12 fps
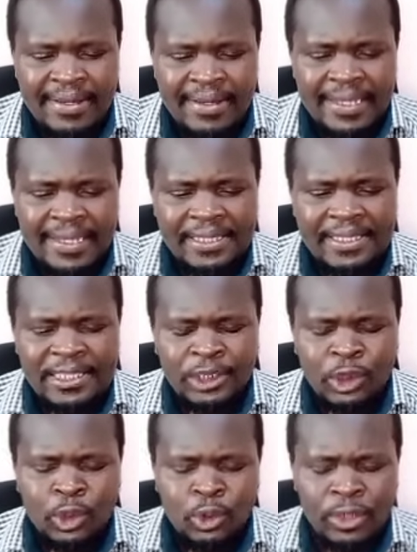Is it
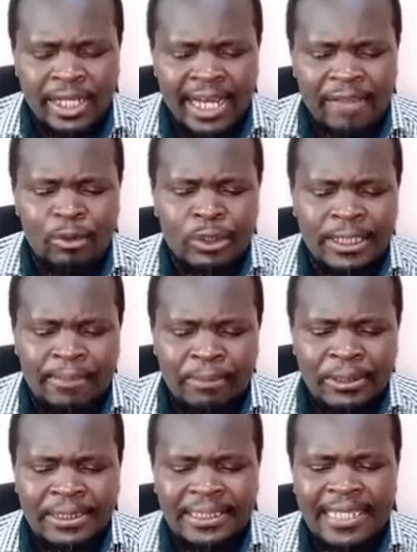true Rigathi was
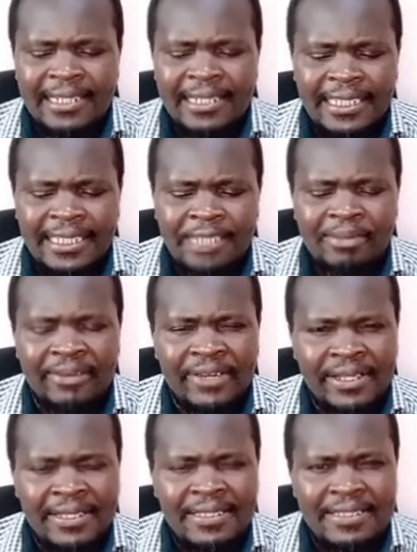appointed and elected by the
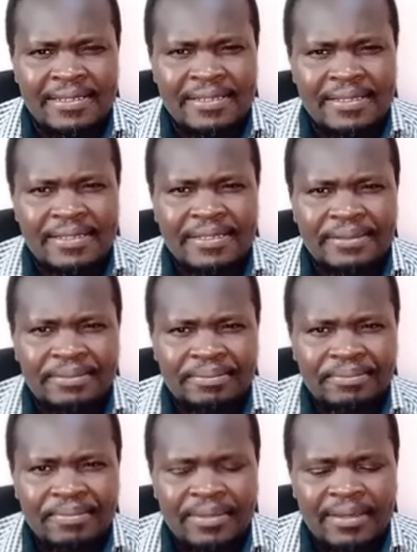Kenyans?
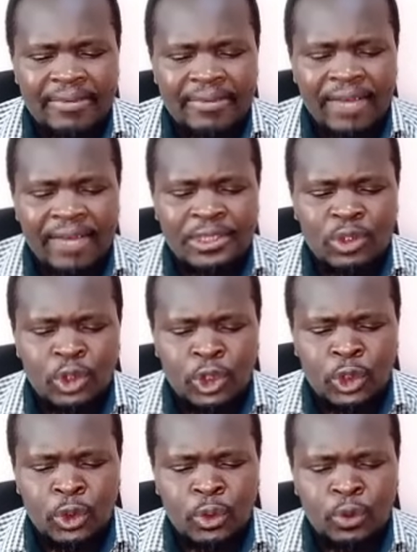That's not
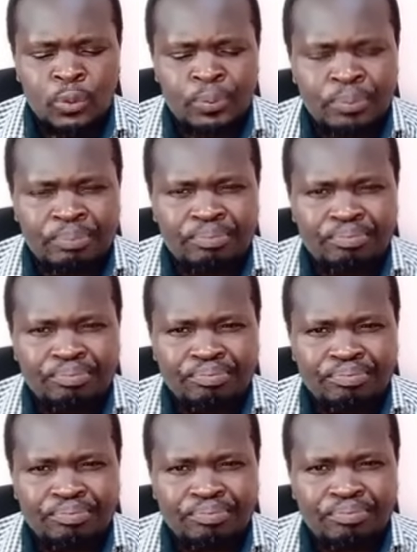true.
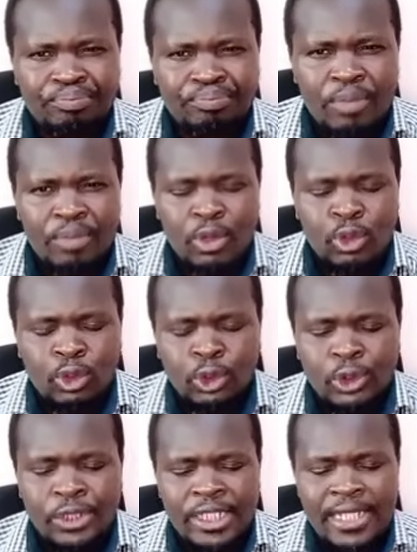
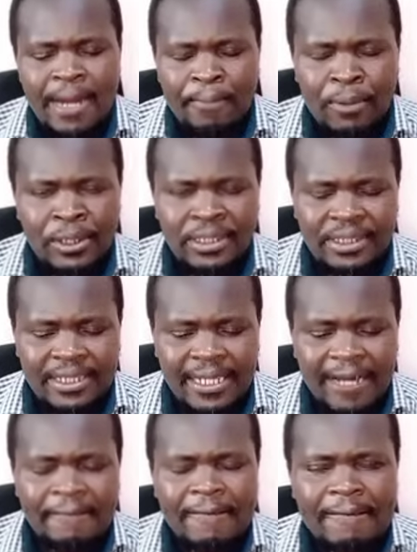Ruto did appoint
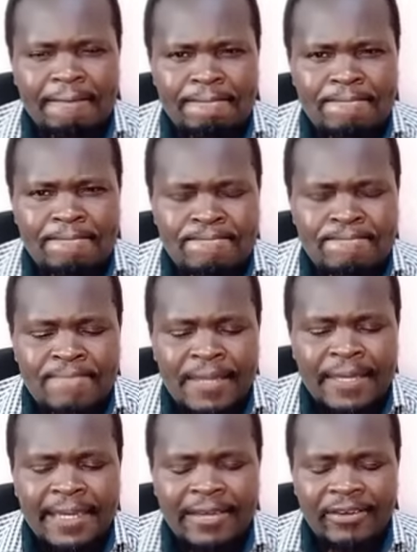Rigathi,
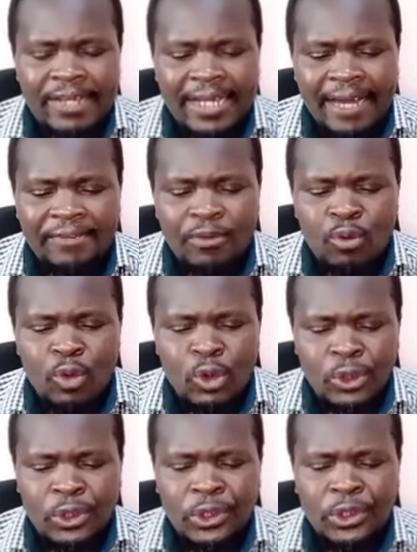and Rigathi
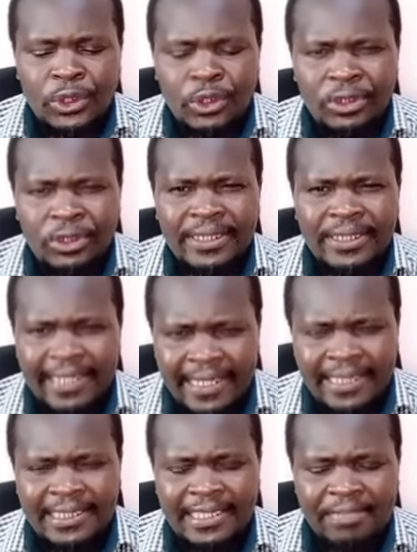was not
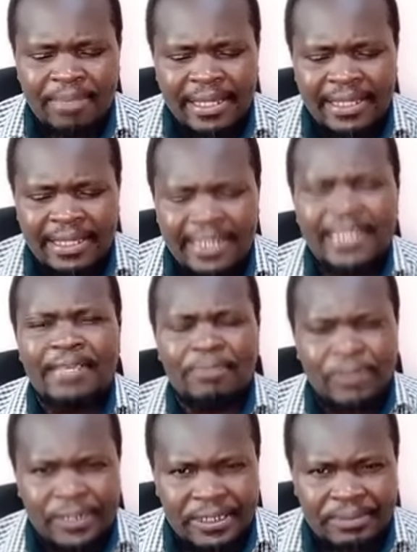elected by
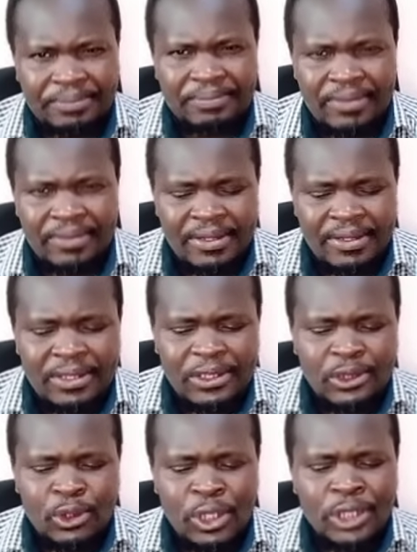anybody.
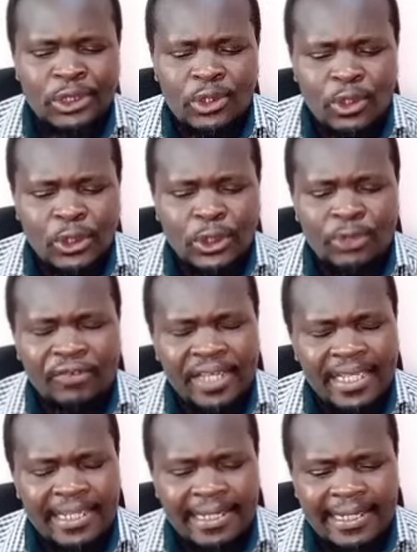So it's also
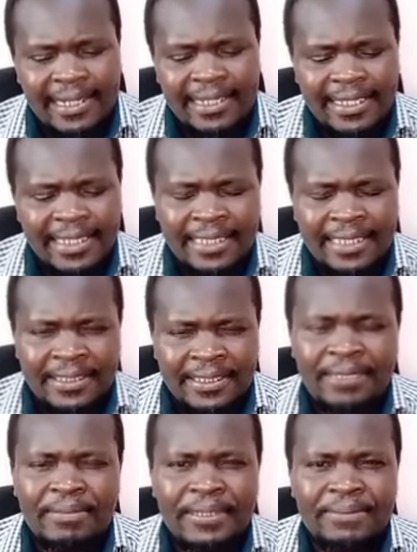very clear, ladies and
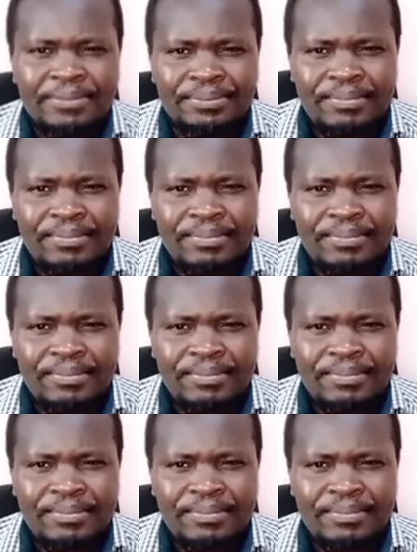gentlemen,